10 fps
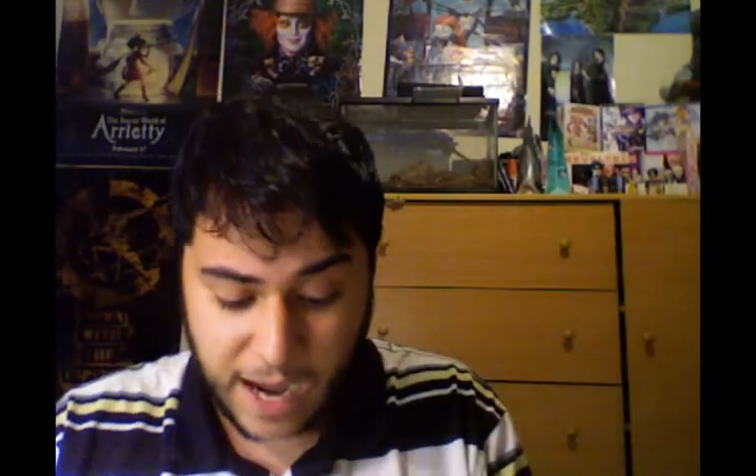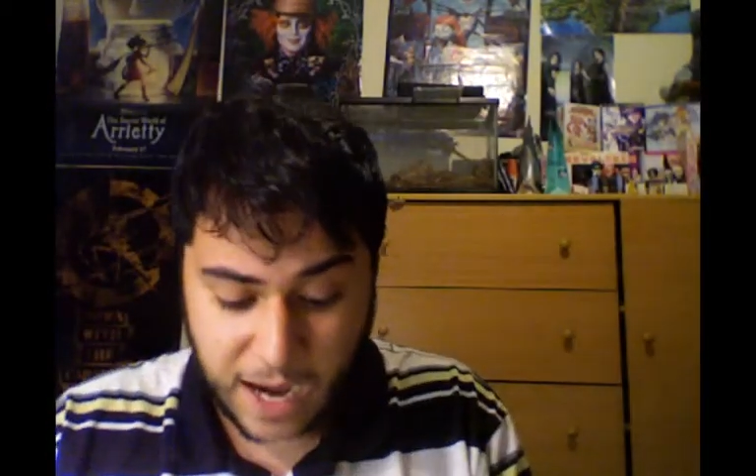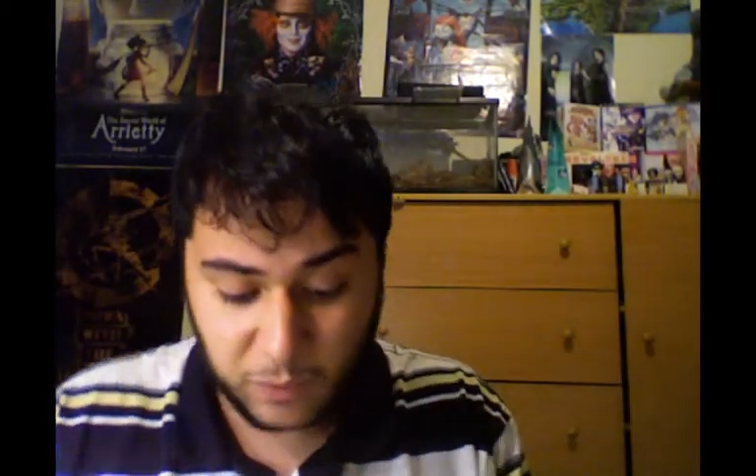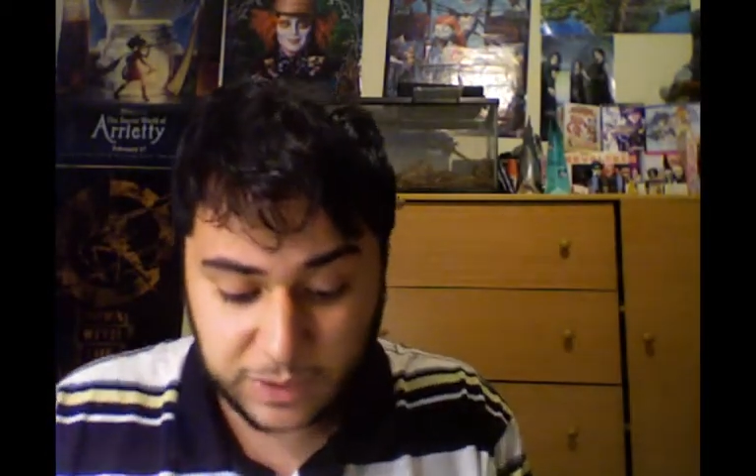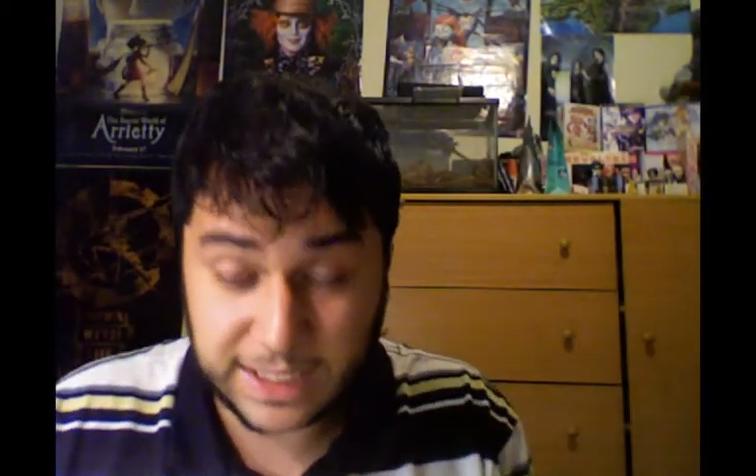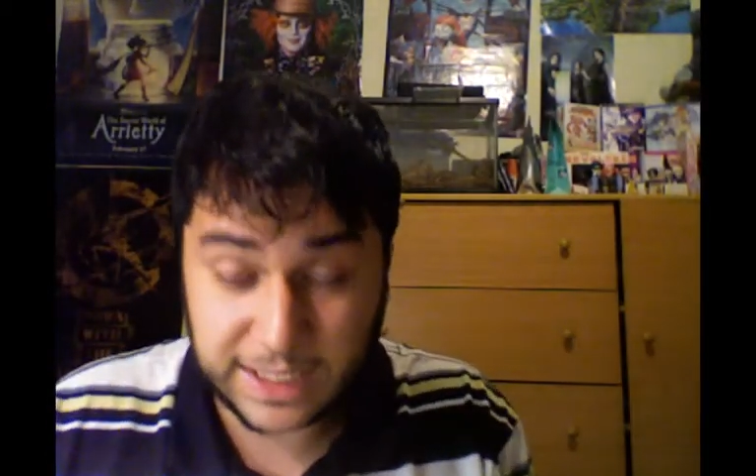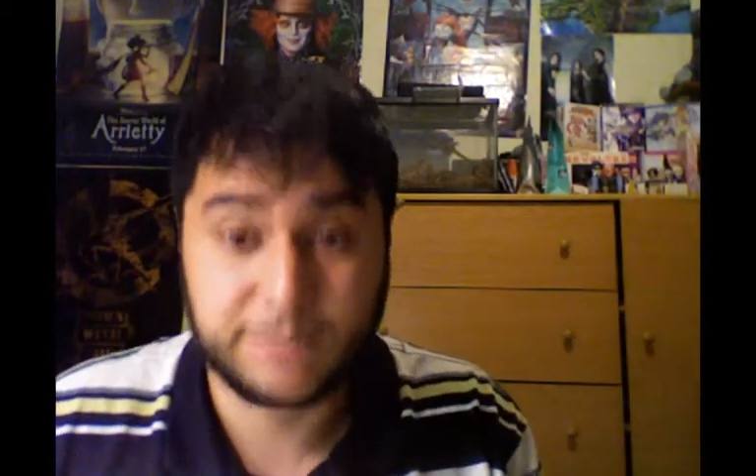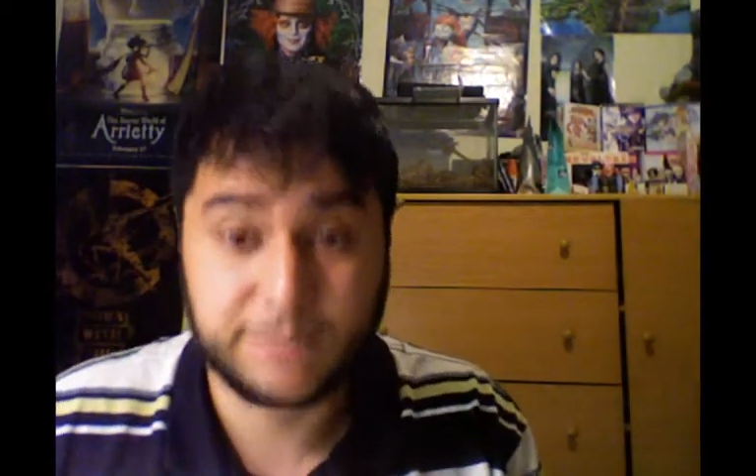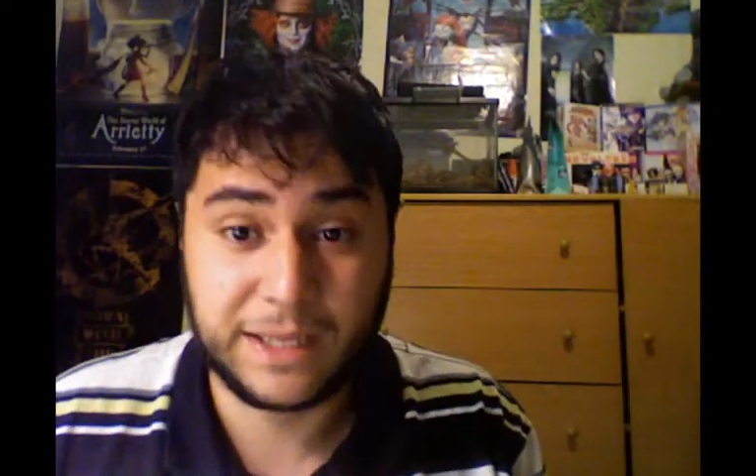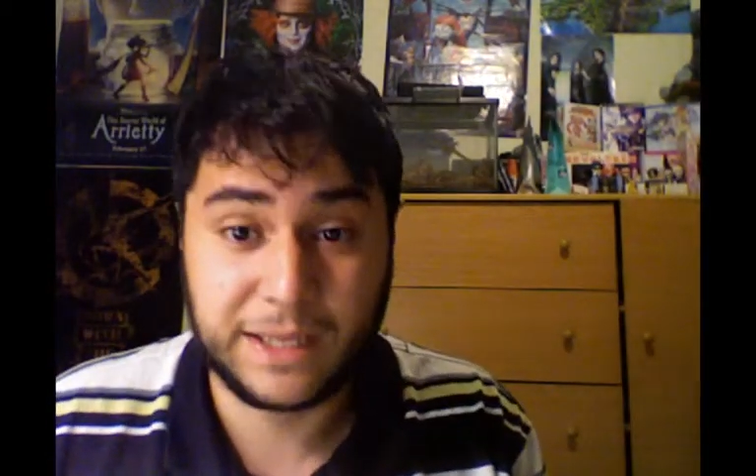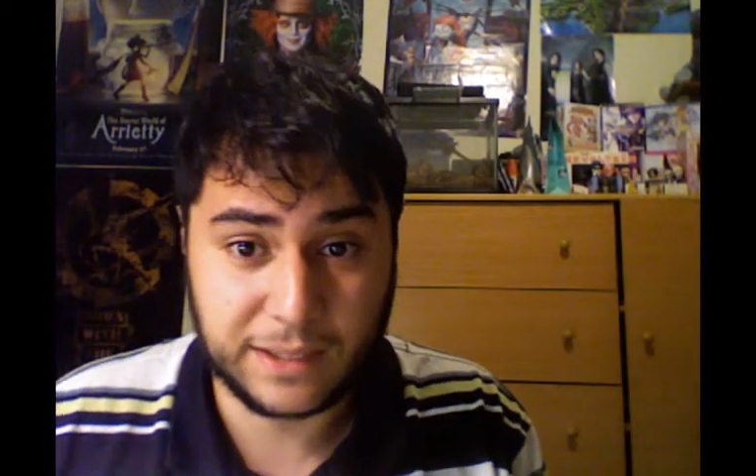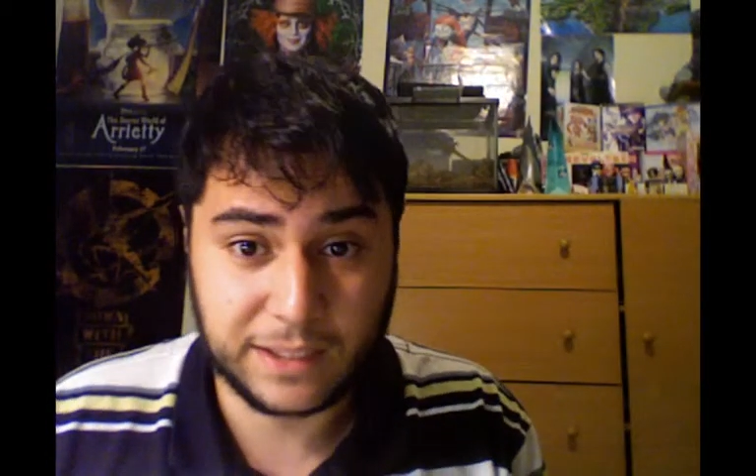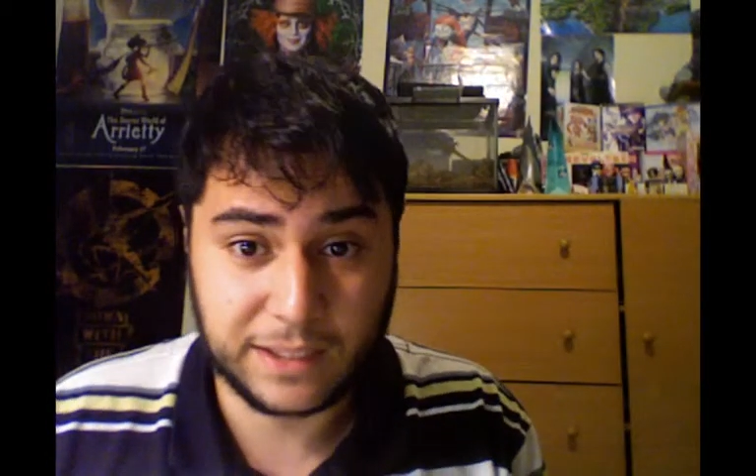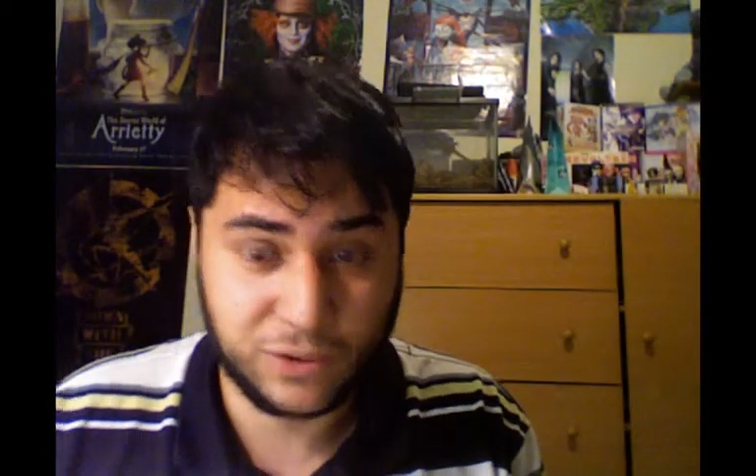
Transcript: I wasn't expecting this